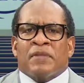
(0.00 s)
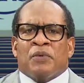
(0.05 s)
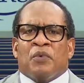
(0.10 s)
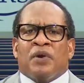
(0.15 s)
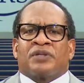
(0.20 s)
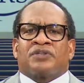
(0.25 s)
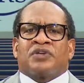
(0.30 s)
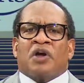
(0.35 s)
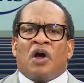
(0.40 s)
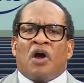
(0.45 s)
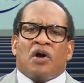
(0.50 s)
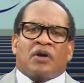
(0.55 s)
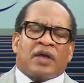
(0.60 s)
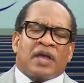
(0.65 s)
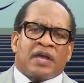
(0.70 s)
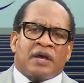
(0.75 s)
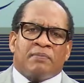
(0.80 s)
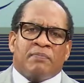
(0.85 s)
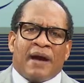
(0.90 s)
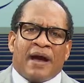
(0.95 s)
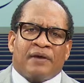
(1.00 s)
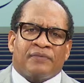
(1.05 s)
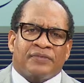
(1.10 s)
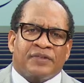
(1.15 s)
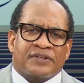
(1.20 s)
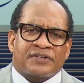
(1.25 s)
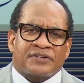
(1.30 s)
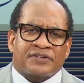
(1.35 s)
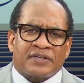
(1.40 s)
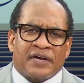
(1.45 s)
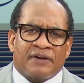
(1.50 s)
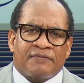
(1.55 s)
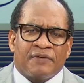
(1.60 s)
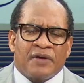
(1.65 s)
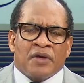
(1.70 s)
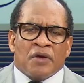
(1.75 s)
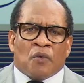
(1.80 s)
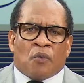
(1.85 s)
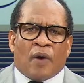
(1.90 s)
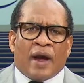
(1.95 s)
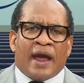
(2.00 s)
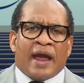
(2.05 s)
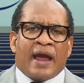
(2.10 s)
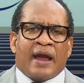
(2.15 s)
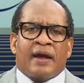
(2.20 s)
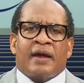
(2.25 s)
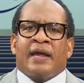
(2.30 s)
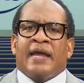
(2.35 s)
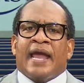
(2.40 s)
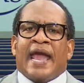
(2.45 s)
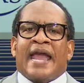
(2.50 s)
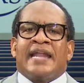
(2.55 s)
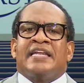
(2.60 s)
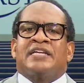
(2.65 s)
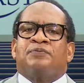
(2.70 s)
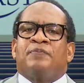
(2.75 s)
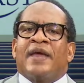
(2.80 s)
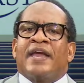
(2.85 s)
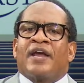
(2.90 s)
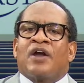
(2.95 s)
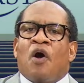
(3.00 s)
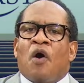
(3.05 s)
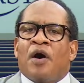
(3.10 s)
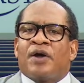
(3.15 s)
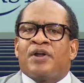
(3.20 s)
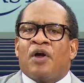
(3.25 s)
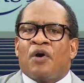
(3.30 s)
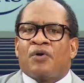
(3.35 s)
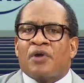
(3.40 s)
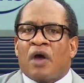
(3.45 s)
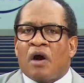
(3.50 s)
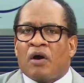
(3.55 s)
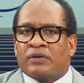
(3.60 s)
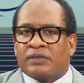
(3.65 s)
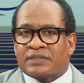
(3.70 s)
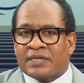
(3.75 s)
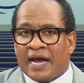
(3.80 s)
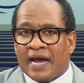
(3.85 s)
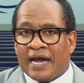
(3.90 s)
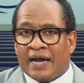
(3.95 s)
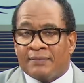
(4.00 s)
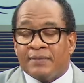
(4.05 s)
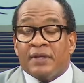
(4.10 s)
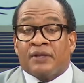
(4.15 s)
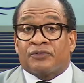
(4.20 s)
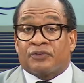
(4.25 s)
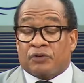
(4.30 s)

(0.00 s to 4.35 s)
we're talking about this stuff where, and it's been going on all the time.